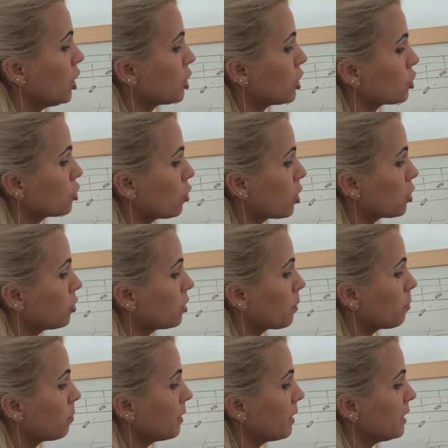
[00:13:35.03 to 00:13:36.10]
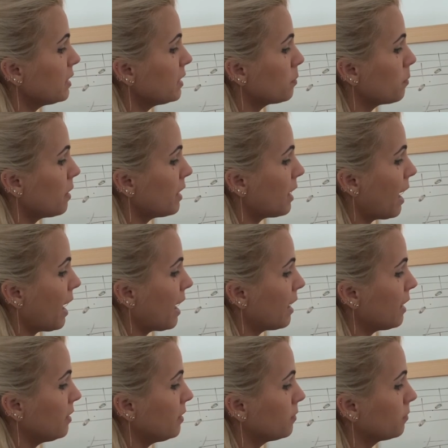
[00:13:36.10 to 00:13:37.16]
So I'm gonna place my
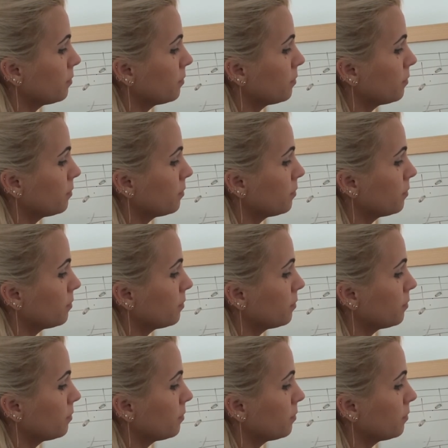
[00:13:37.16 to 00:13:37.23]
A